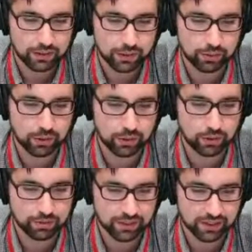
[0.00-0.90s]

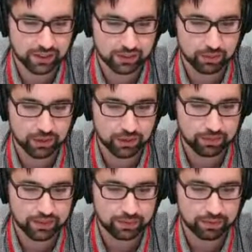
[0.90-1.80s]
drove this customer
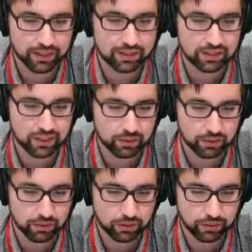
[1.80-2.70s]
to place
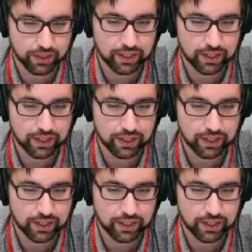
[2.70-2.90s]
SQL